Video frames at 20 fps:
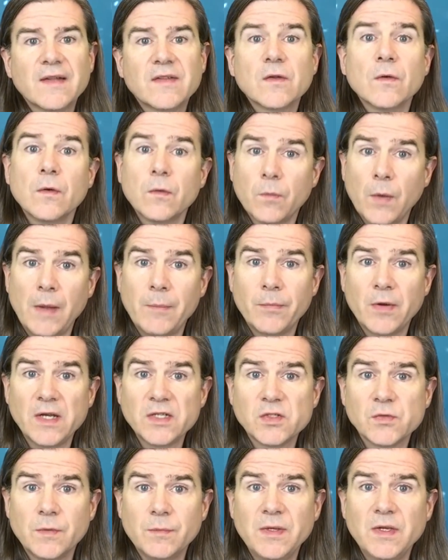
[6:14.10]
So a wet
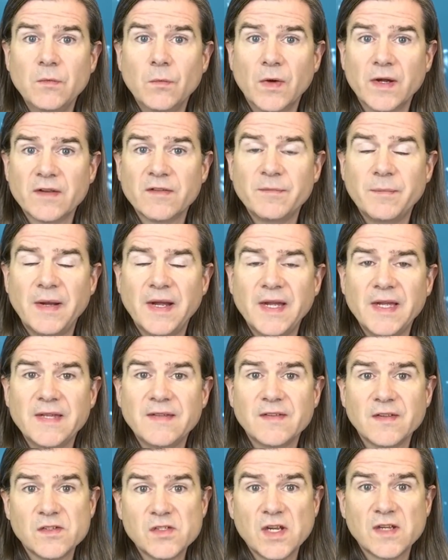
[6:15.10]
brush would be one of my
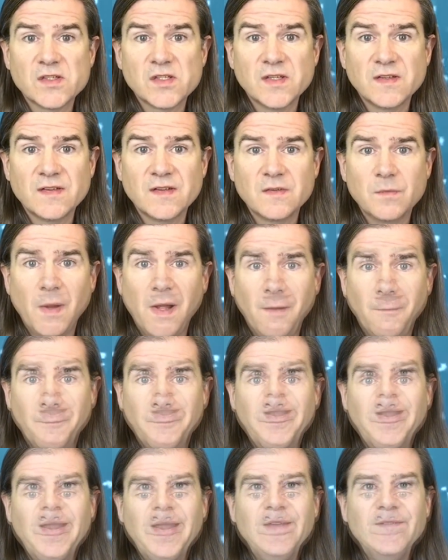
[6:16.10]
suggestions as well.
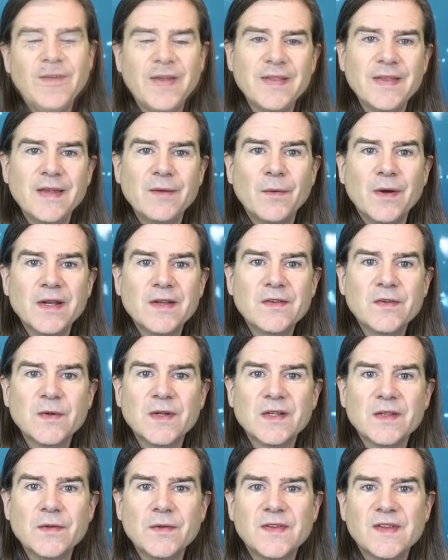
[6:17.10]
And finally, I wanted to
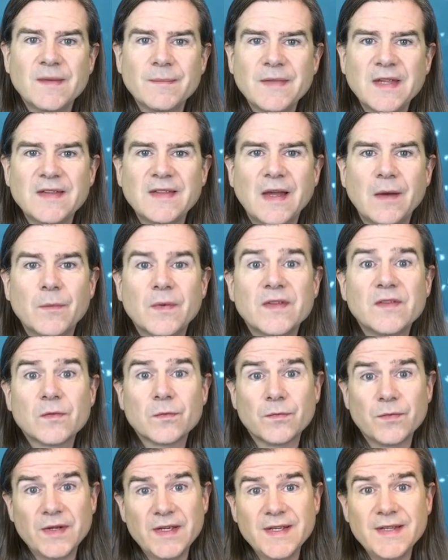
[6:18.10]
include something that was
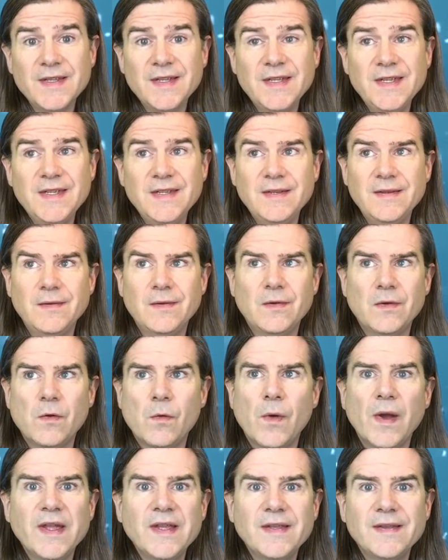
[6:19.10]
really
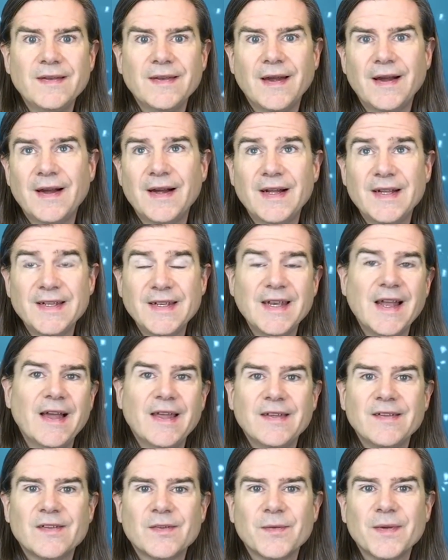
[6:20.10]
quite
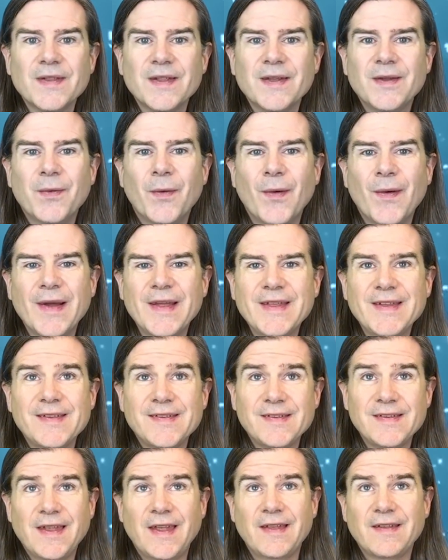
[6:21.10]
nice, really
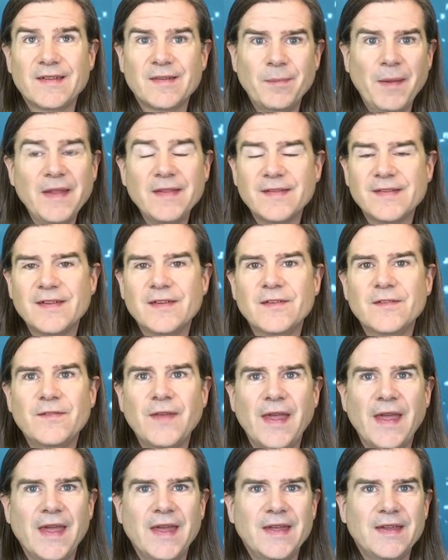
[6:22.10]
quite
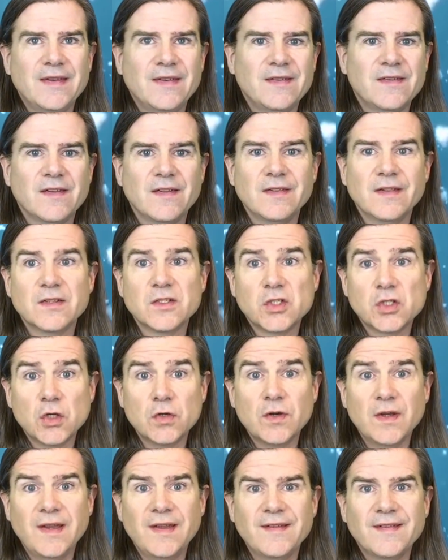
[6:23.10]
expensive and
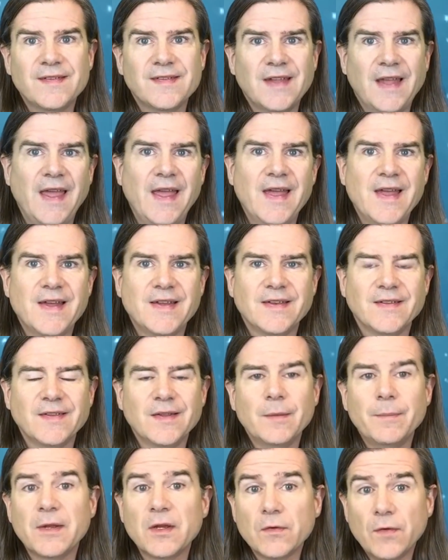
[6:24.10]
luxurious and a
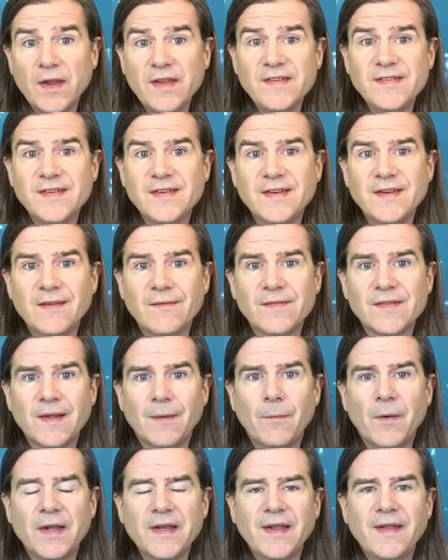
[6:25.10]
little bit crazy to give
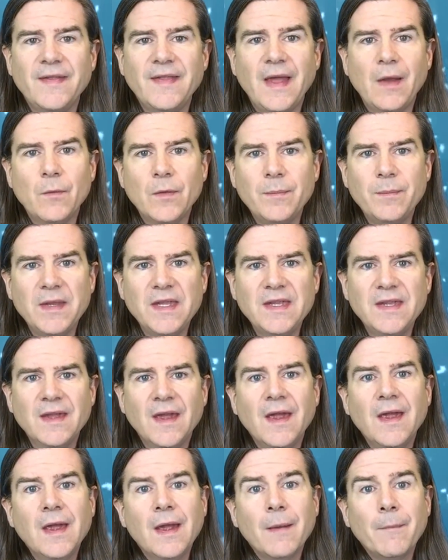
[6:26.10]
someone, and that would
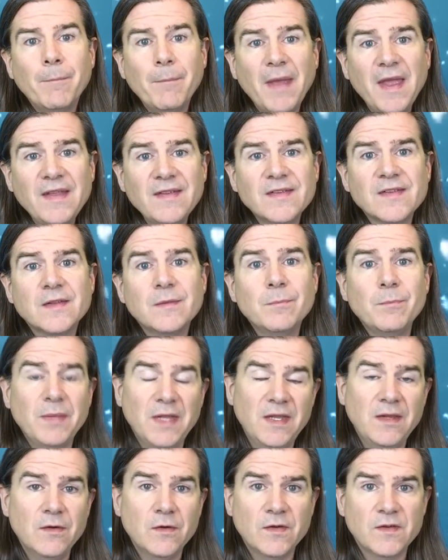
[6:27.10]
be Mason
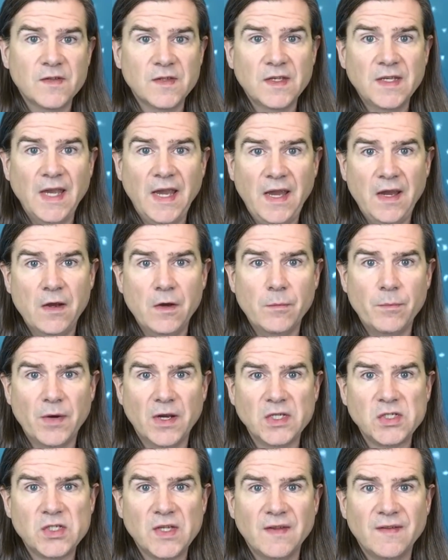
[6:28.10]
Pearson
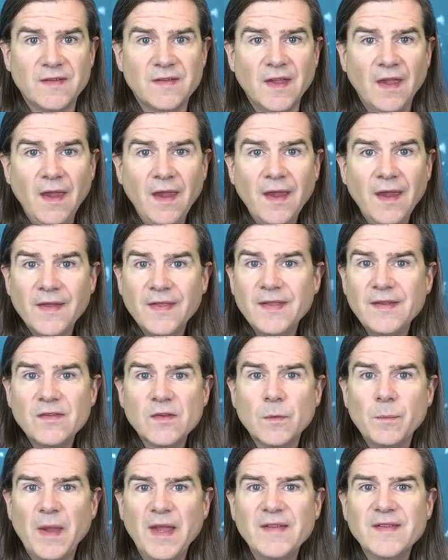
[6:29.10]
hairbrushes.
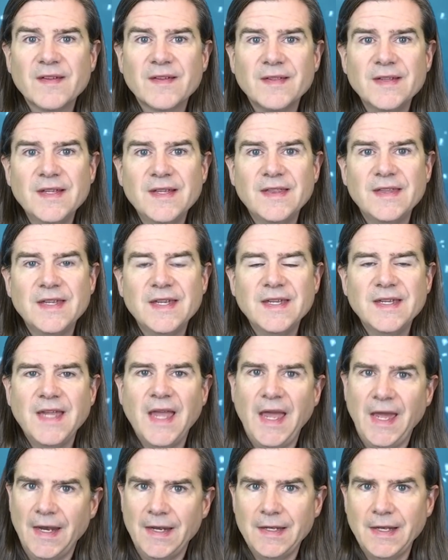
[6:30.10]
These are basically the
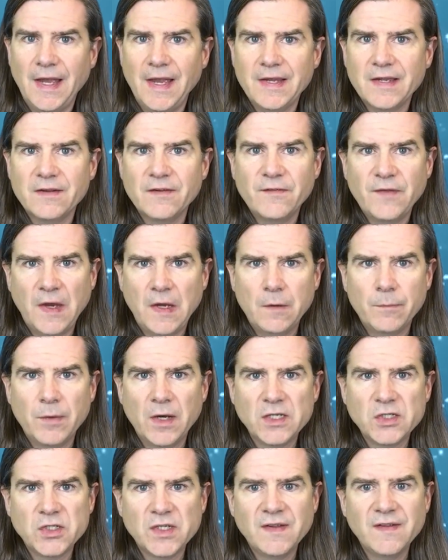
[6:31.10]
Cadillac of
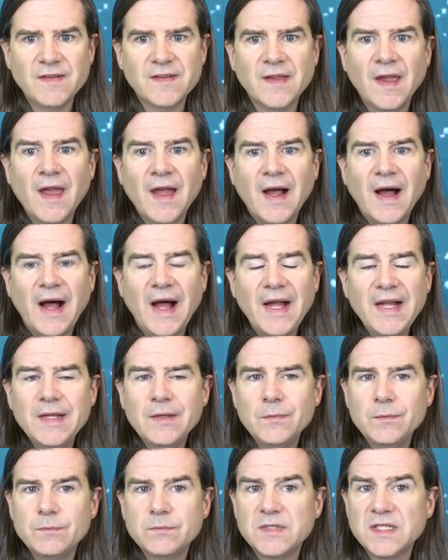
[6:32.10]
hairbrushes.
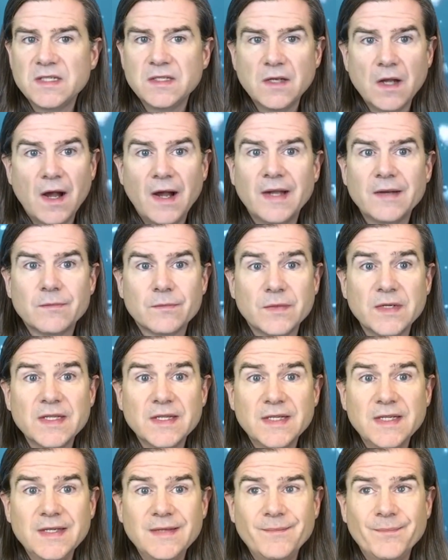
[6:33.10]
I did not
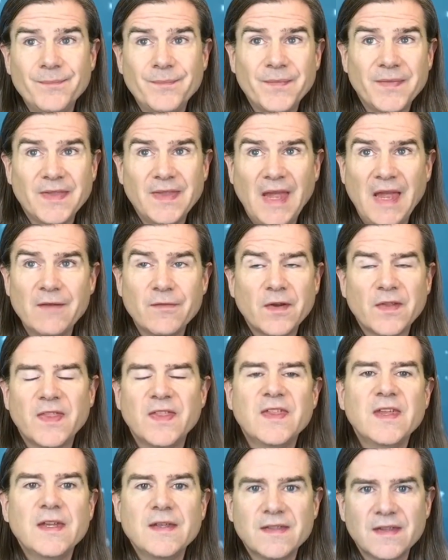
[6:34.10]
really ever
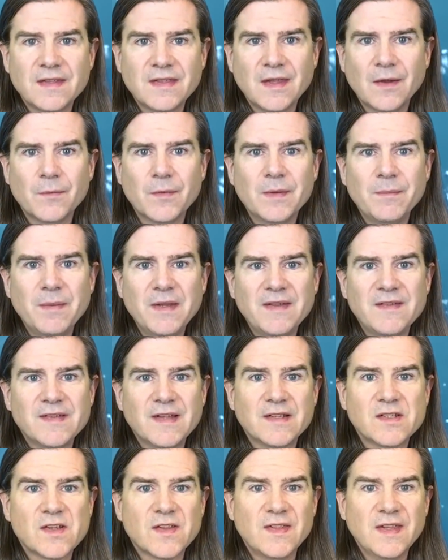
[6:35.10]
think that there would be
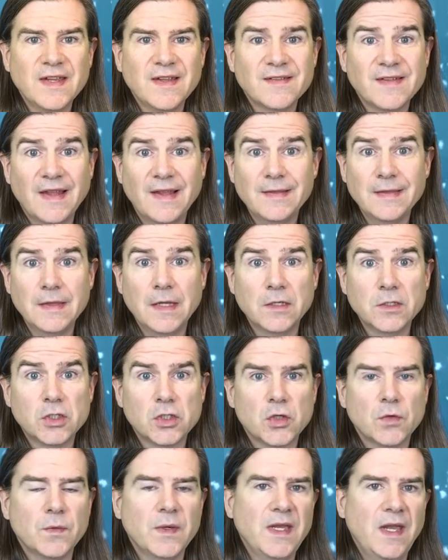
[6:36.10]
such a thing as a
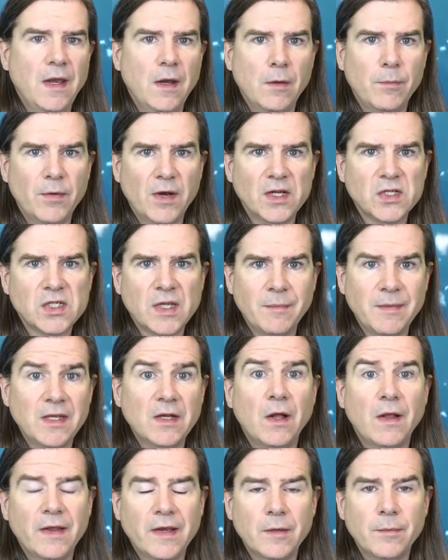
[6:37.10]
luxury hairbrush. I mean,
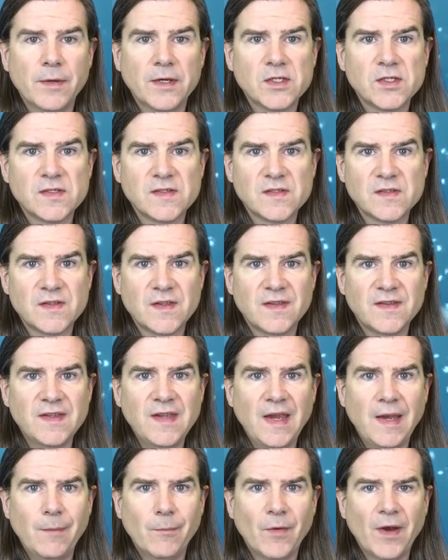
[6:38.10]
all hairbrushes are the
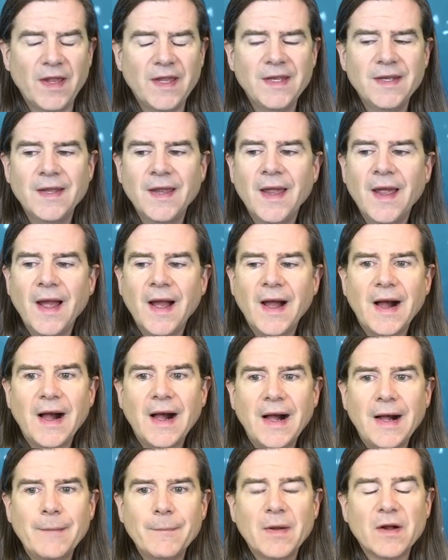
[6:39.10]
same, right?
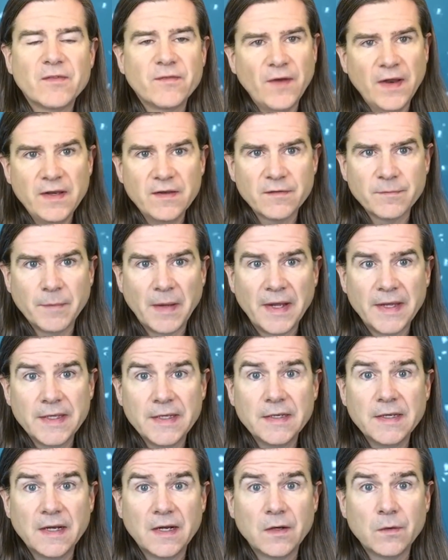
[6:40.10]
A friend of
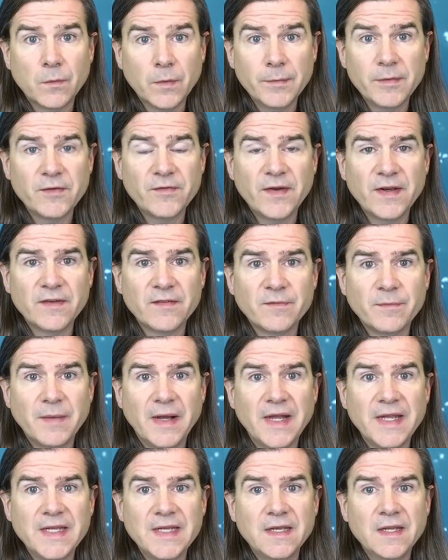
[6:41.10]
mine, a woman friend of
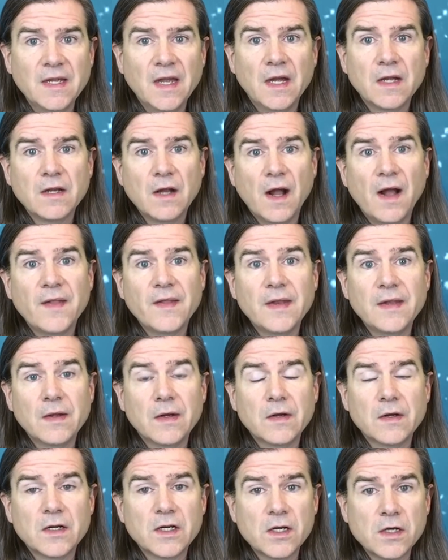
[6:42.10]
mine, got
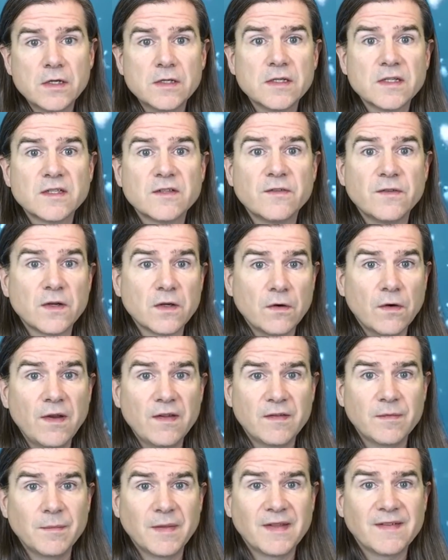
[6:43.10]
hers for
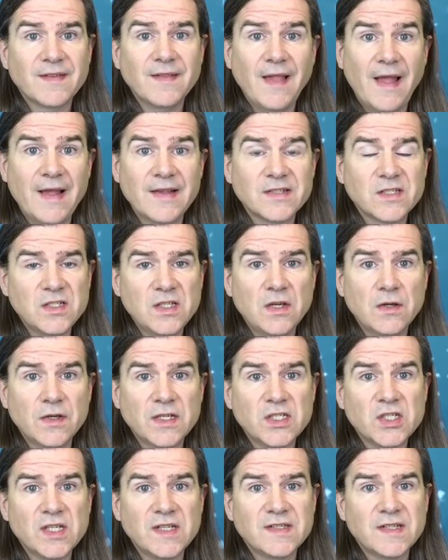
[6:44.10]
Christmas last year,
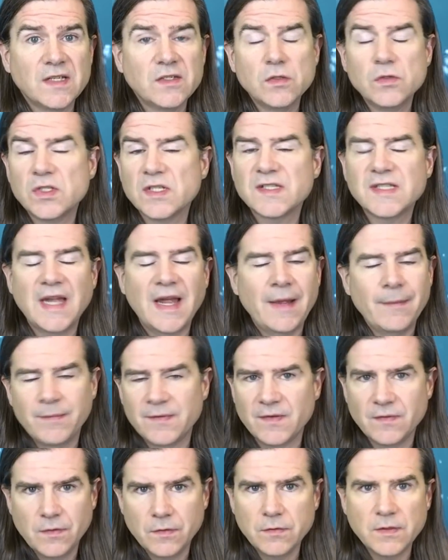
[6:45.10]
and she said, you just
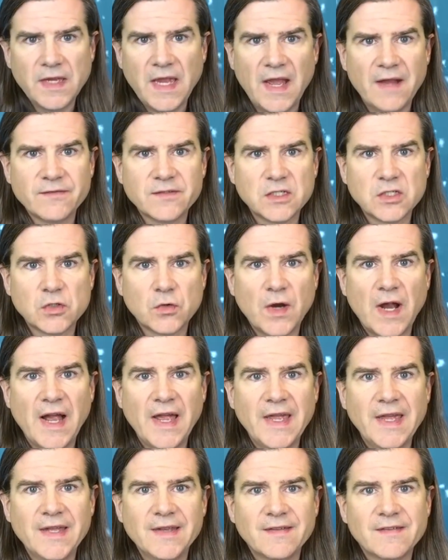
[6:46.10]
absolutely have to
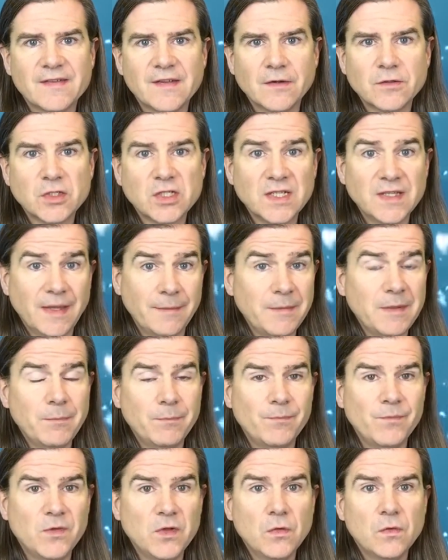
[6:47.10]
try it. So she let me
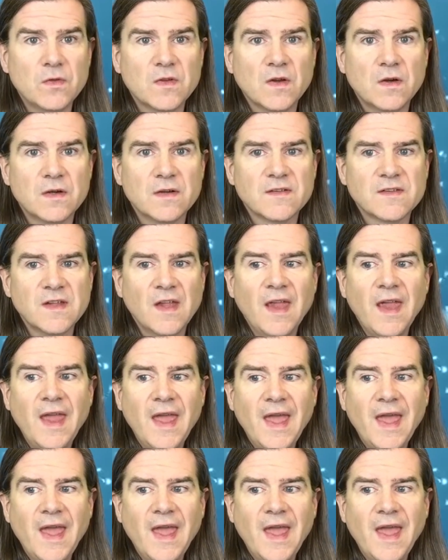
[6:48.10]
use hers.